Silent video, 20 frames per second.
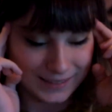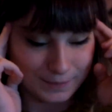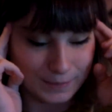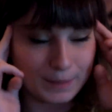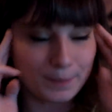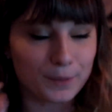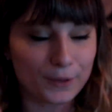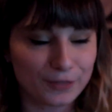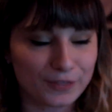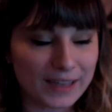
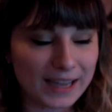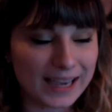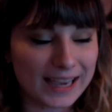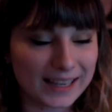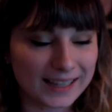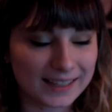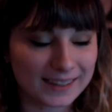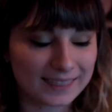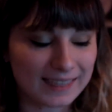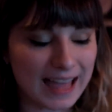People
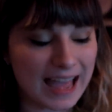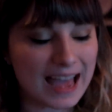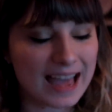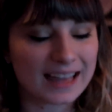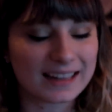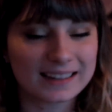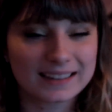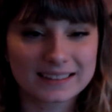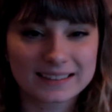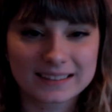think
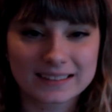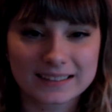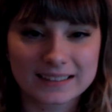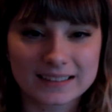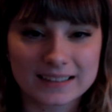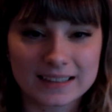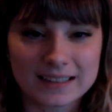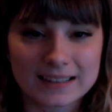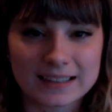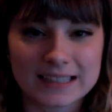that
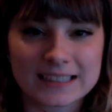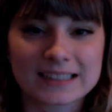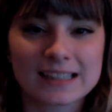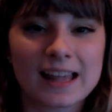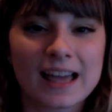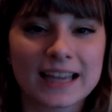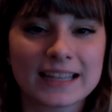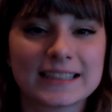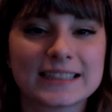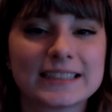this
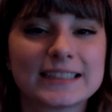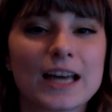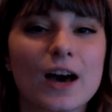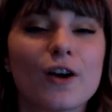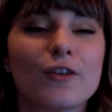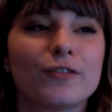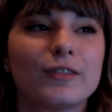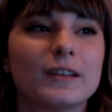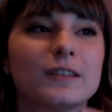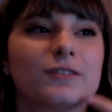line,
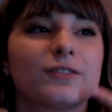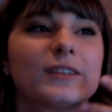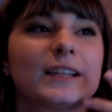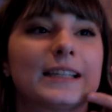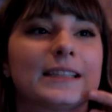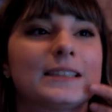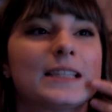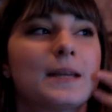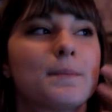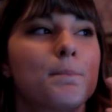
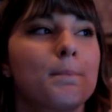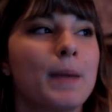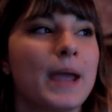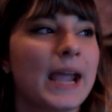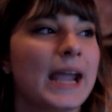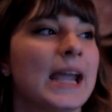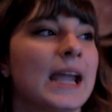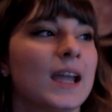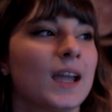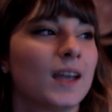self-inflicted
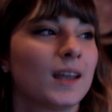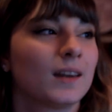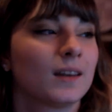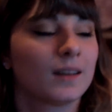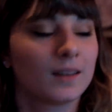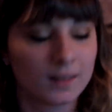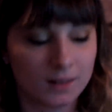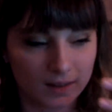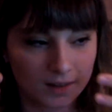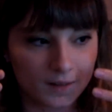pain,
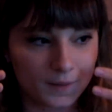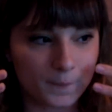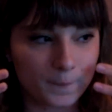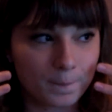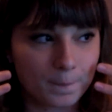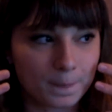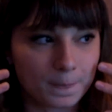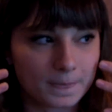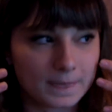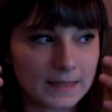
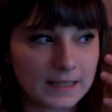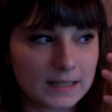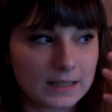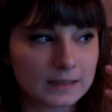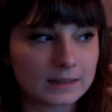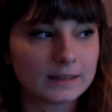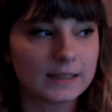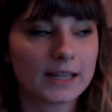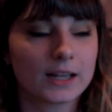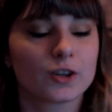
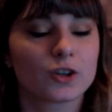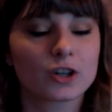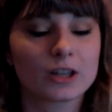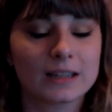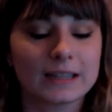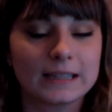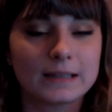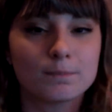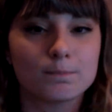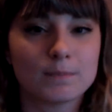
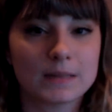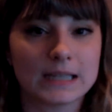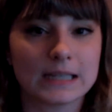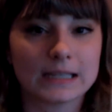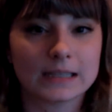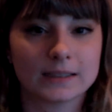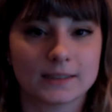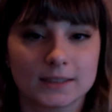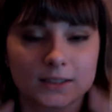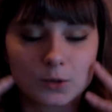literally
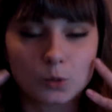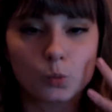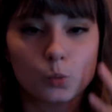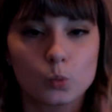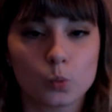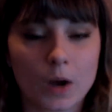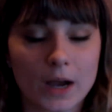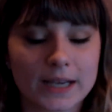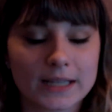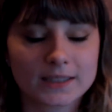means
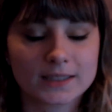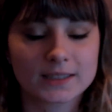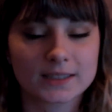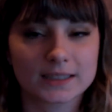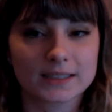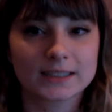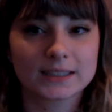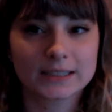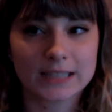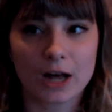Weiss
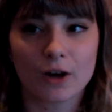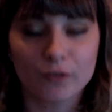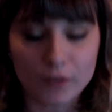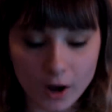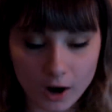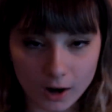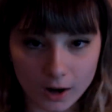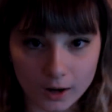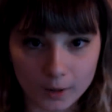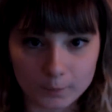
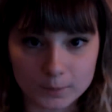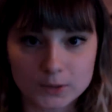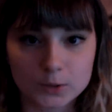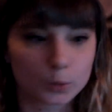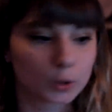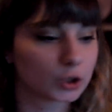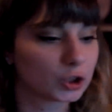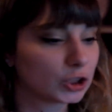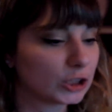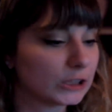self-harms,
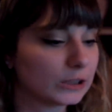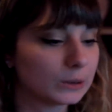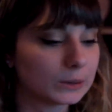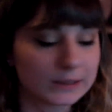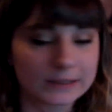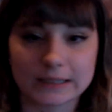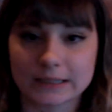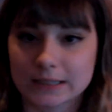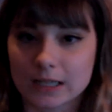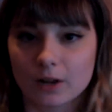or she
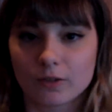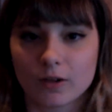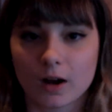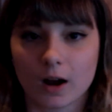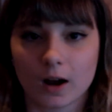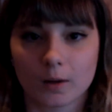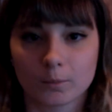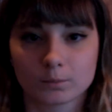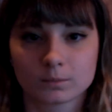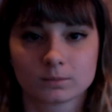used to
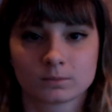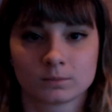self-harm.